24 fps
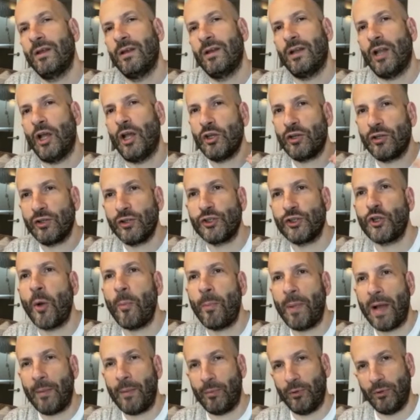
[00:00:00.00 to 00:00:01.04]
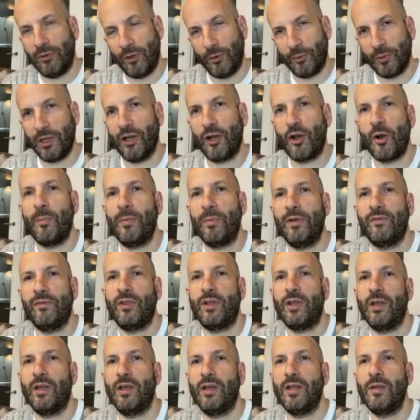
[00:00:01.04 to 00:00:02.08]
Now you can stop Apple holding a copy of the
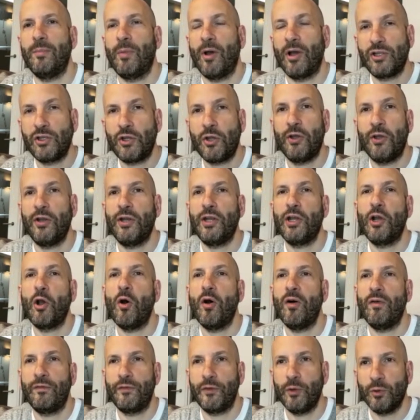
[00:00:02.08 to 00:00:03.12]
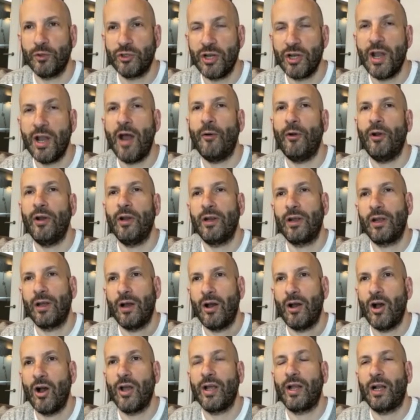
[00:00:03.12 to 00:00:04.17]
key by turning off your generic
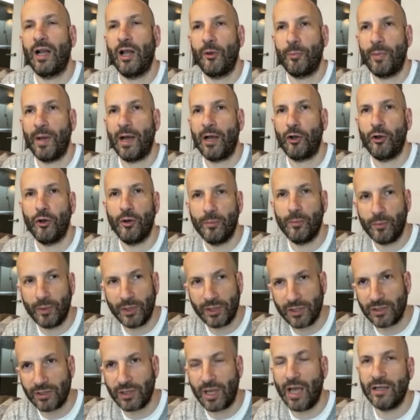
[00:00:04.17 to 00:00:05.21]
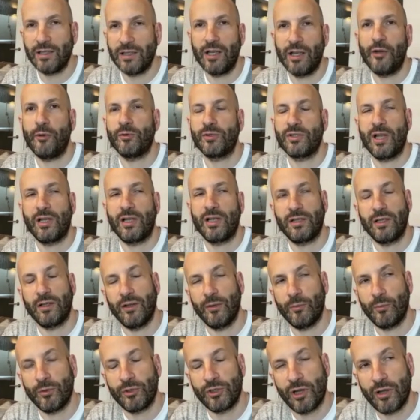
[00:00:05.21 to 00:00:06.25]
iCloud backup, which is again a little setting that
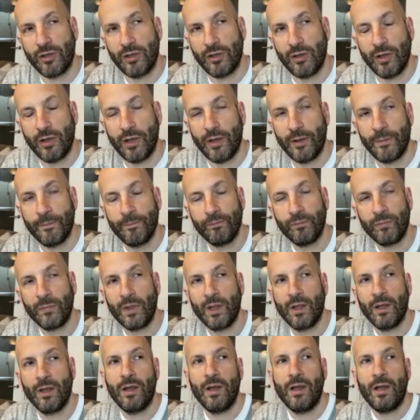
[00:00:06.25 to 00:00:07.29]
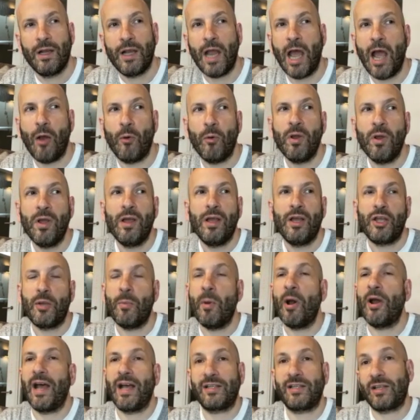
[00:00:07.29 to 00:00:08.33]
we'll show you here. Now, you
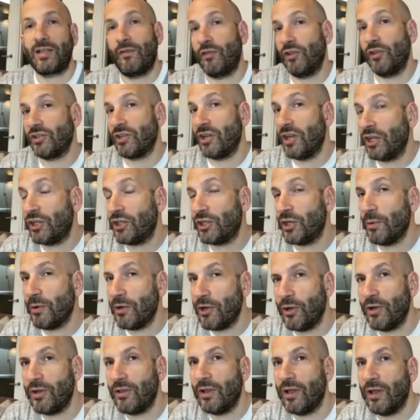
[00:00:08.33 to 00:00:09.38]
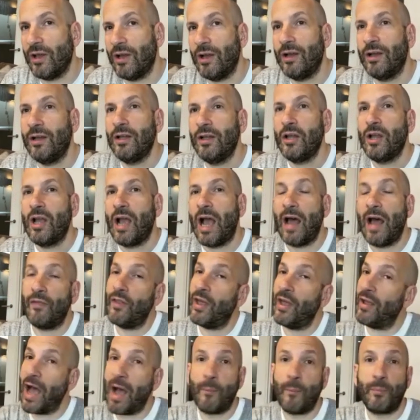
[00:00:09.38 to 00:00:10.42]
might ask if there's an issue in doing that. And
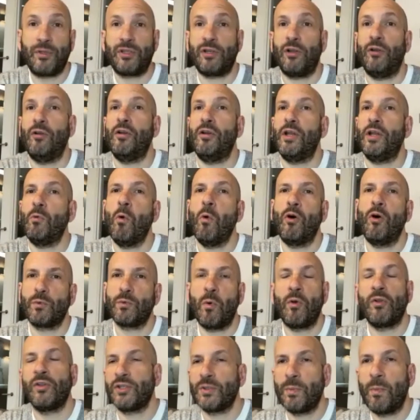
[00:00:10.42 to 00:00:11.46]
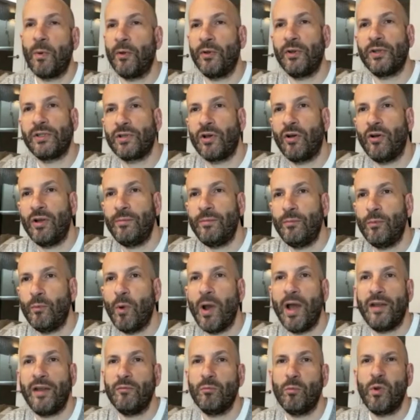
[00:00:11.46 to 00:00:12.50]
there absolutely was once upon a time
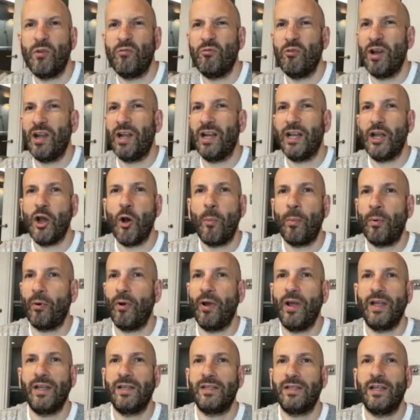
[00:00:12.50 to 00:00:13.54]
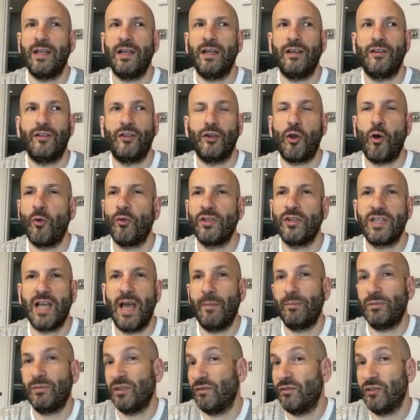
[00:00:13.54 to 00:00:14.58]
when we really operated the
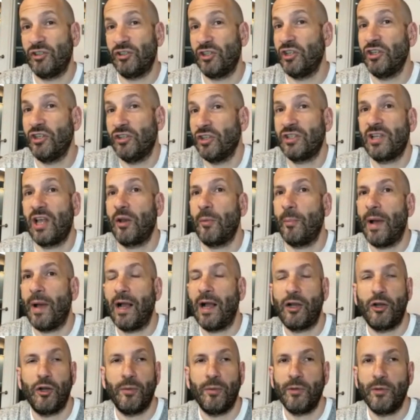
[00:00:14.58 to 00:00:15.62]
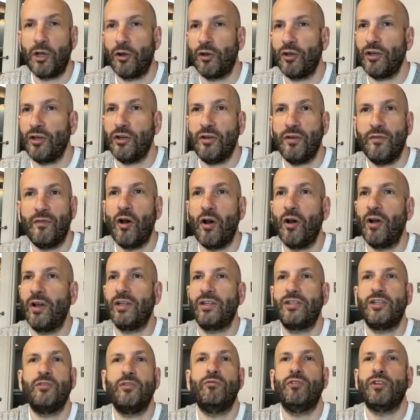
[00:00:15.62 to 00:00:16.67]
concept of that you just had a backup, you got a new
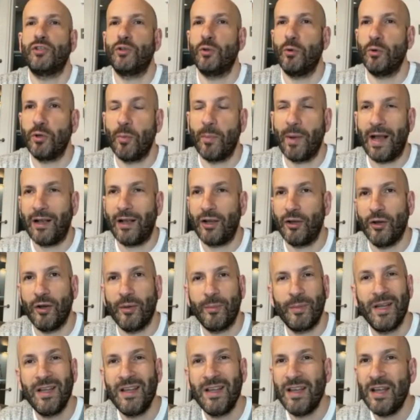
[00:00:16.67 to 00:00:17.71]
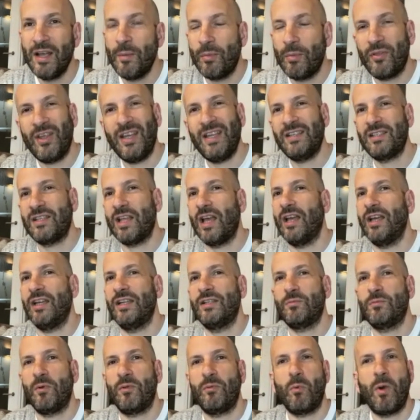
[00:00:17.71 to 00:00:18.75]
device, you restored your backup. But these
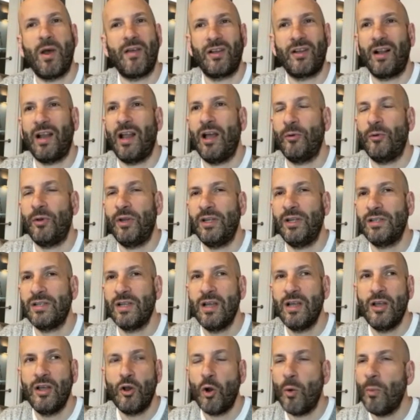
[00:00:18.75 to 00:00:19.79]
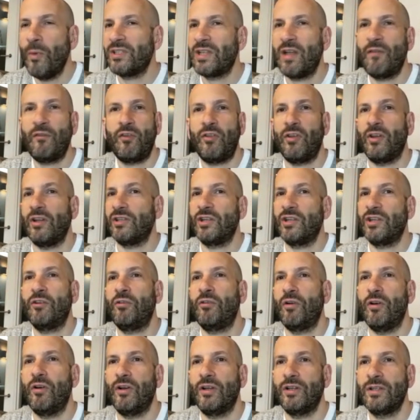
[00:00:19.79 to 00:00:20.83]
days, with where the cloud is, almost everything is
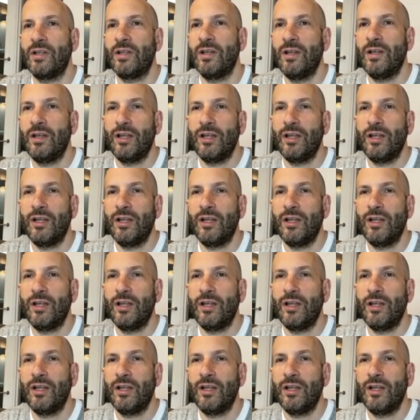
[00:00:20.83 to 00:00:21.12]
synchronized.